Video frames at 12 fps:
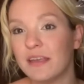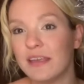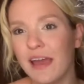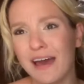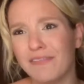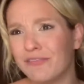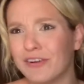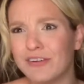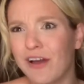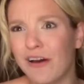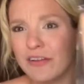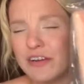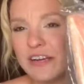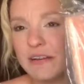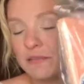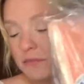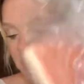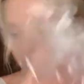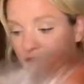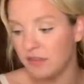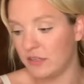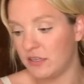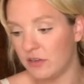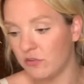for a dollar, I definitely did
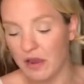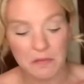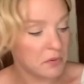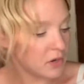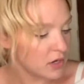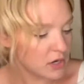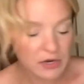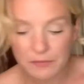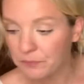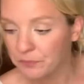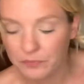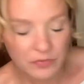grab her.